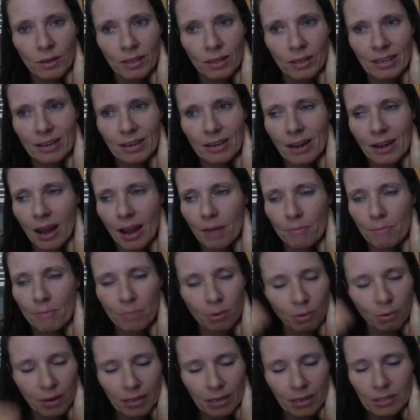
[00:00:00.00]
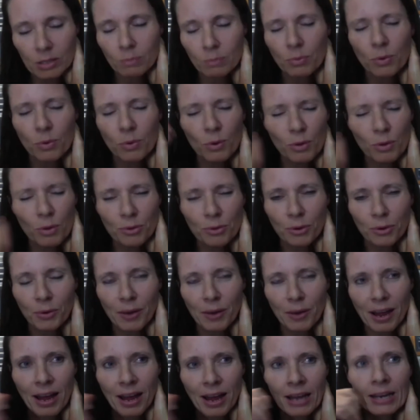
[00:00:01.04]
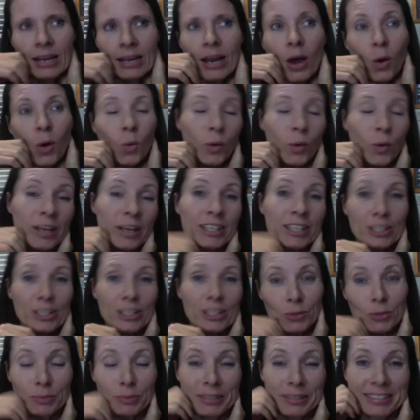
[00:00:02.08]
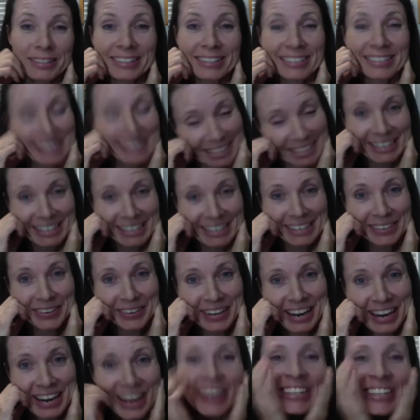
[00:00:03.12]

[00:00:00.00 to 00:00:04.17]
and prayer support throughout. We're just too busy singing on our